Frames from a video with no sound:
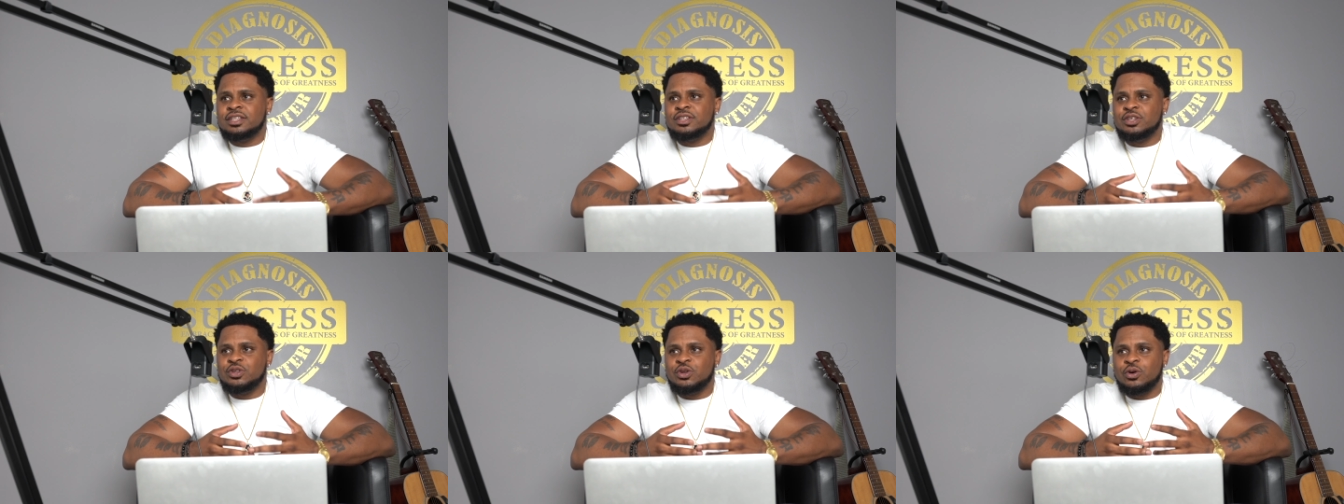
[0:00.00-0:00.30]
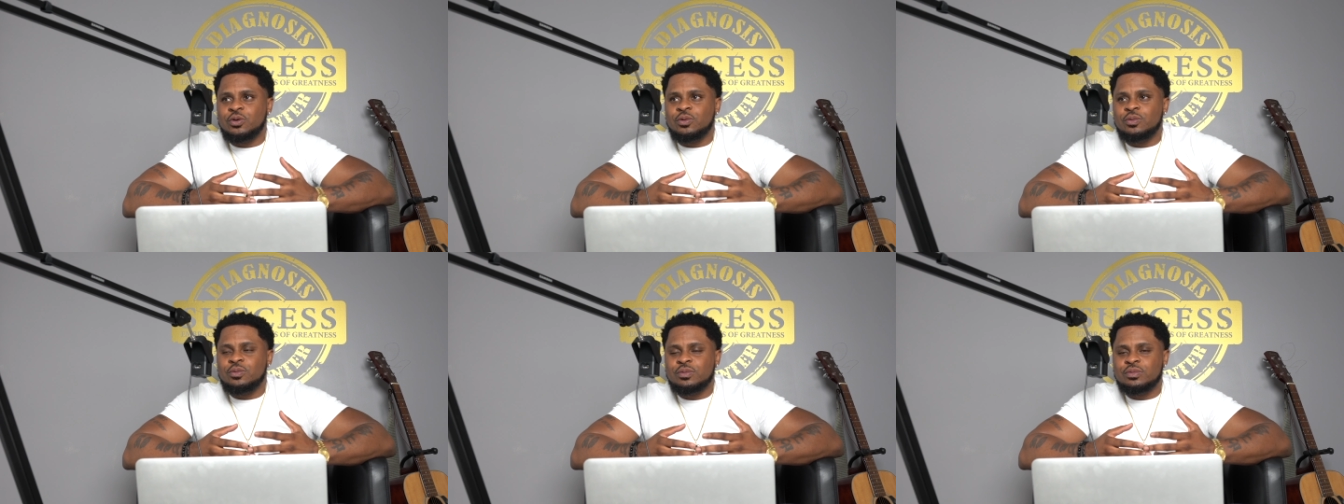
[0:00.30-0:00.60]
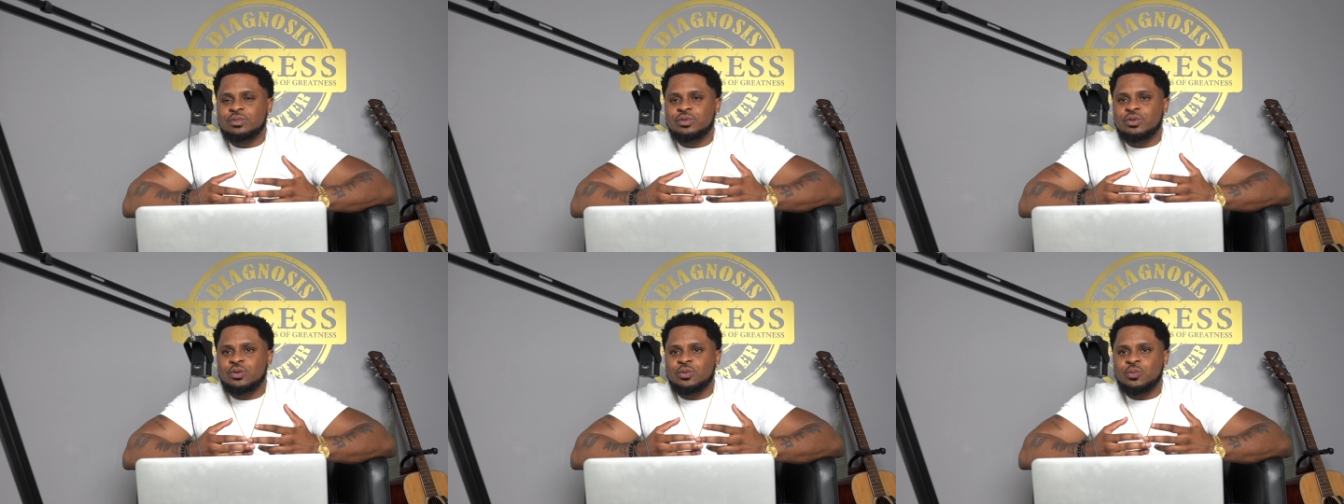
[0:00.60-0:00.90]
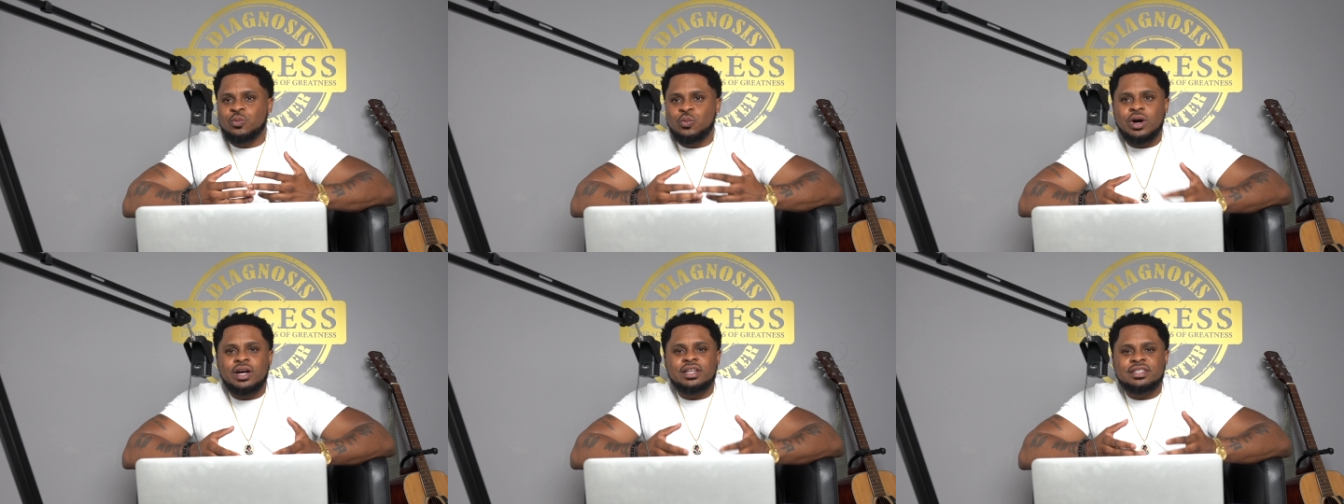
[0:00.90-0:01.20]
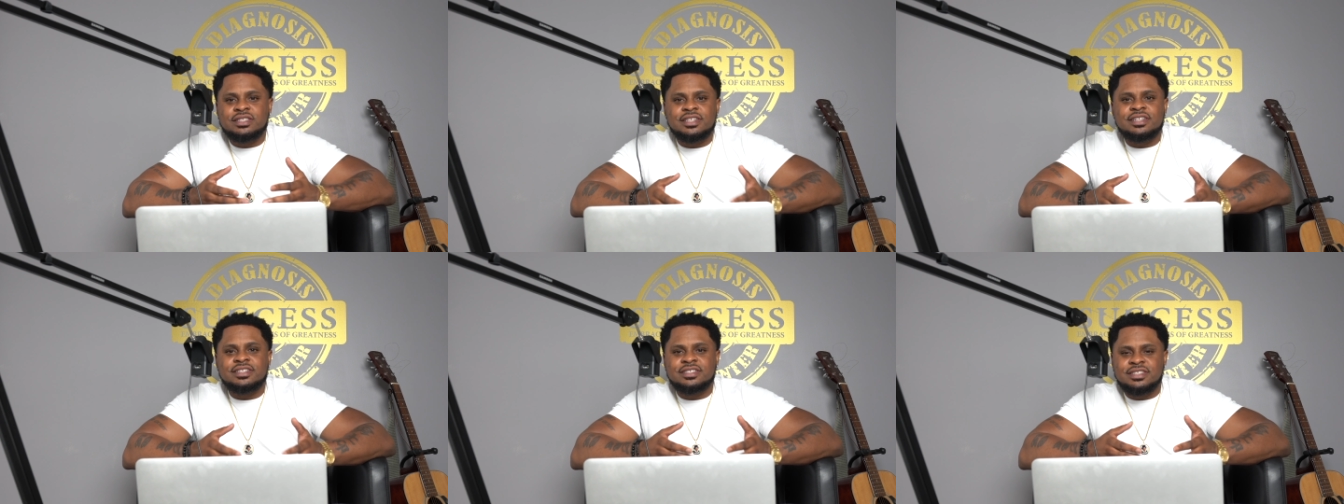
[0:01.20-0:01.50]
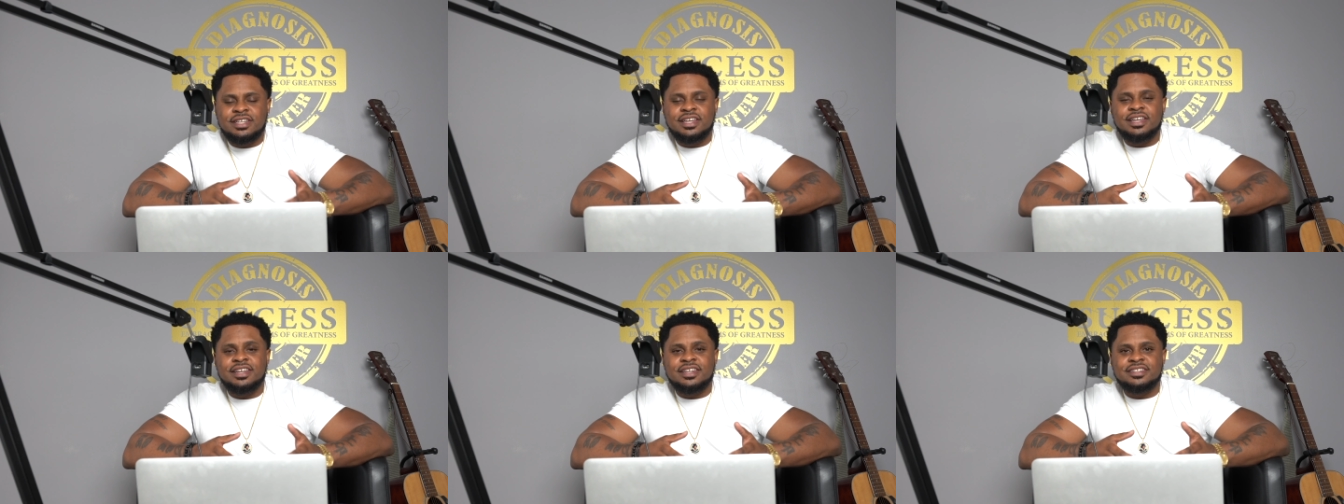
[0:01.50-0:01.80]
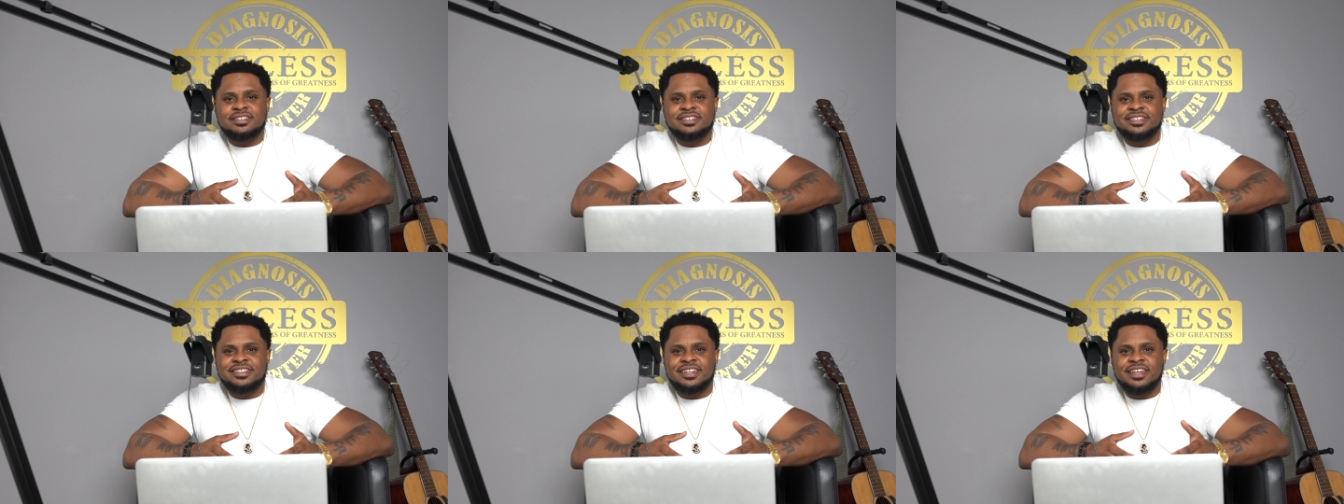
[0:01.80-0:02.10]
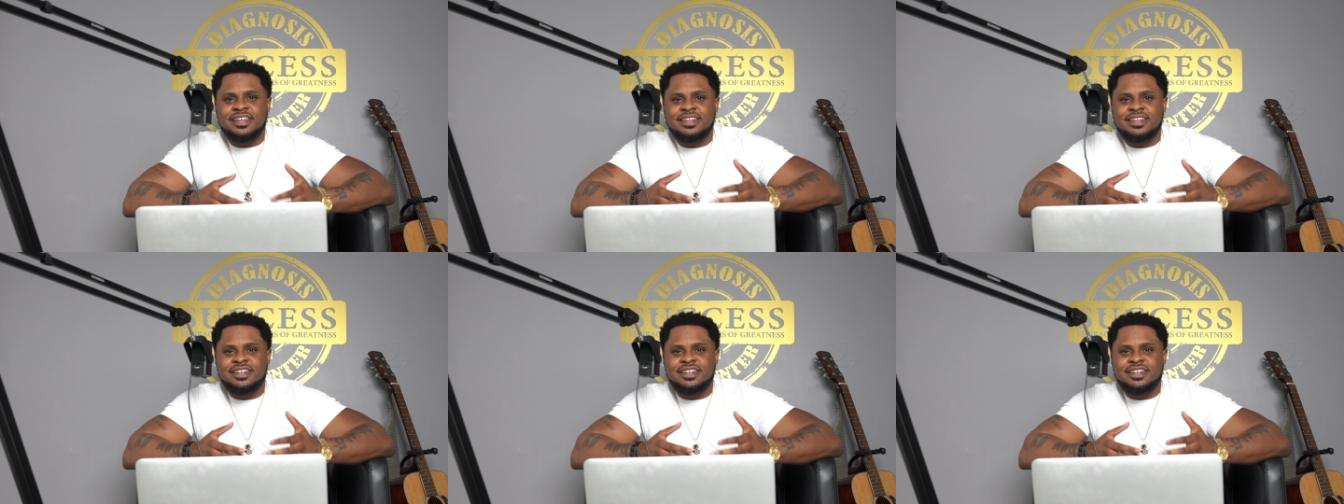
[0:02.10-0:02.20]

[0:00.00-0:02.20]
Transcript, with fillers: you know, the what this is,